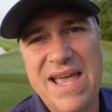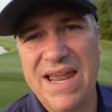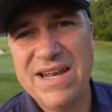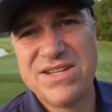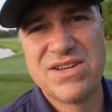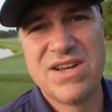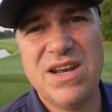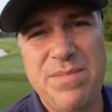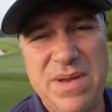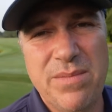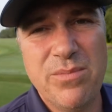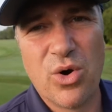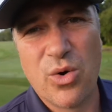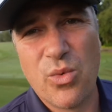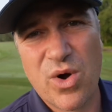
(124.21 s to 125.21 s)
and it's going to be
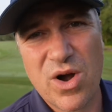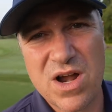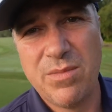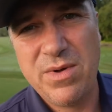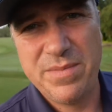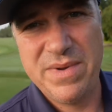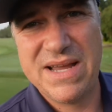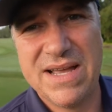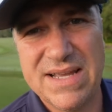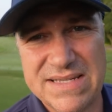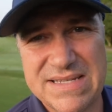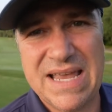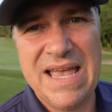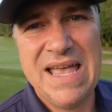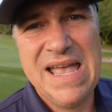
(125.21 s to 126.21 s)
more workable
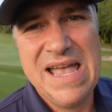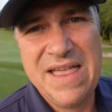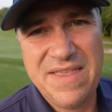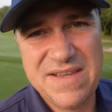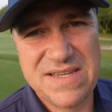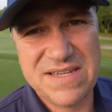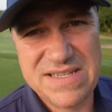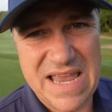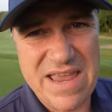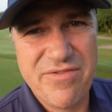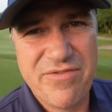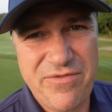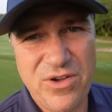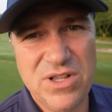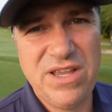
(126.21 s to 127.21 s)
because this is a
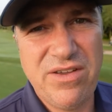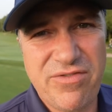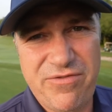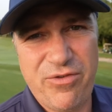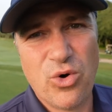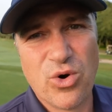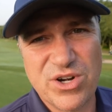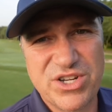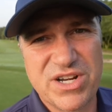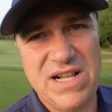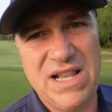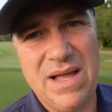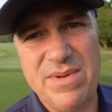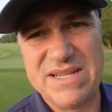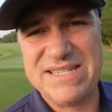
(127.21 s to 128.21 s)
fully forged club.